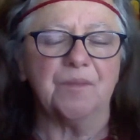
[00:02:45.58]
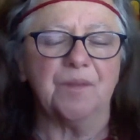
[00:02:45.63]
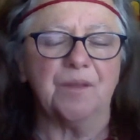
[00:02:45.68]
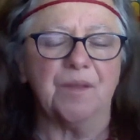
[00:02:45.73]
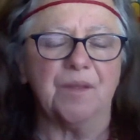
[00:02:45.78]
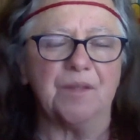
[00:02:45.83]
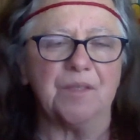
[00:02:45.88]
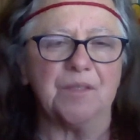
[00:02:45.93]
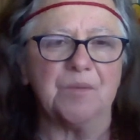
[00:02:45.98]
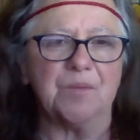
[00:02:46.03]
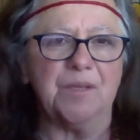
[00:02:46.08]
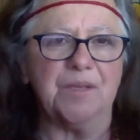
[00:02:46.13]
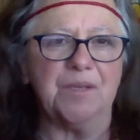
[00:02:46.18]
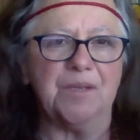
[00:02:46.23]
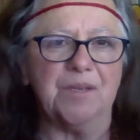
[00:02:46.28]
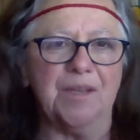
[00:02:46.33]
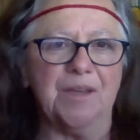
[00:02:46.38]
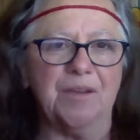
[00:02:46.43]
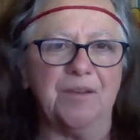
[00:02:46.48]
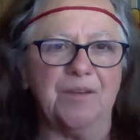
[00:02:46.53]
As we
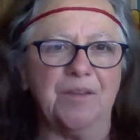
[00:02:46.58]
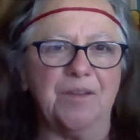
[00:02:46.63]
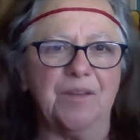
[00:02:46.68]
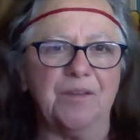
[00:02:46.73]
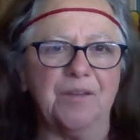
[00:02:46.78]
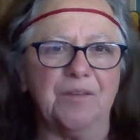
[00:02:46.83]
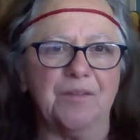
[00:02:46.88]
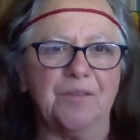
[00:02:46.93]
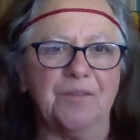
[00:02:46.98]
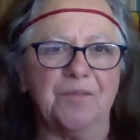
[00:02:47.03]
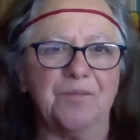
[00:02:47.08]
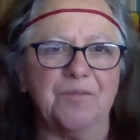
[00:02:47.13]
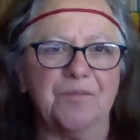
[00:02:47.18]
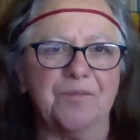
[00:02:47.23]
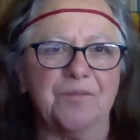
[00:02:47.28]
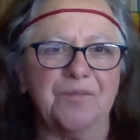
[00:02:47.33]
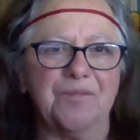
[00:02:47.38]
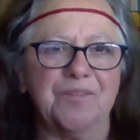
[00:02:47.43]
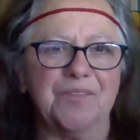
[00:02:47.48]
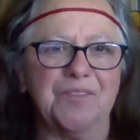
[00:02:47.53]
now hail
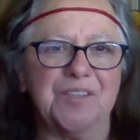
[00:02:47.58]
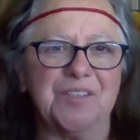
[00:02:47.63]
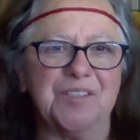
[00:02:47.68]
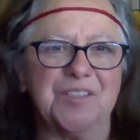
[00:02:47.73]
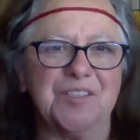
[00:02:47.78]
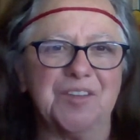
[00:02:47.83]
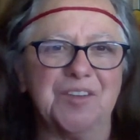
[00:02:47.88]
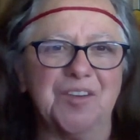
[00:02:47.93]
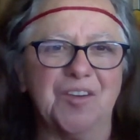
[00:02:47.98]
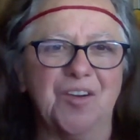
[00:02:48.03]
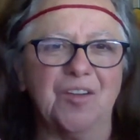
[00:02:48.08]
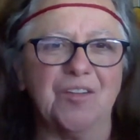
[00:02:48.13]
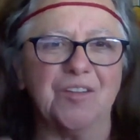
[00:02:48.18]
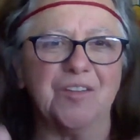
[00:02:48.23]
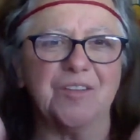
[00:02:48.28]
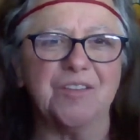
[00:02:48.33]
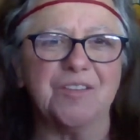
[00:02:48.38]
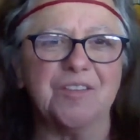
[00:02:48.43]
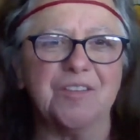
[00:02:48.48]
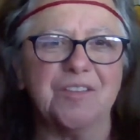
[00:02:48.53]
the sun
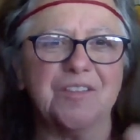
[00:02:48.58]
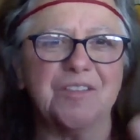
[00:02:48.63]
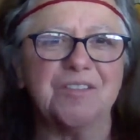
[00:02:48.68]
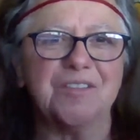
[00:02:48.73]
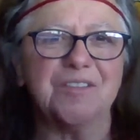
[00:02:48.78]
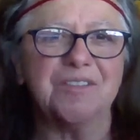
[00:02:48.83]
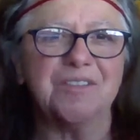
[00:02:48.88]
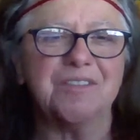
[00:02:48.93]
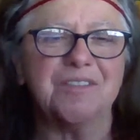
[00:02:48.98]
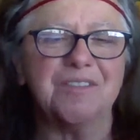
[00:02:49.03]
goddesses.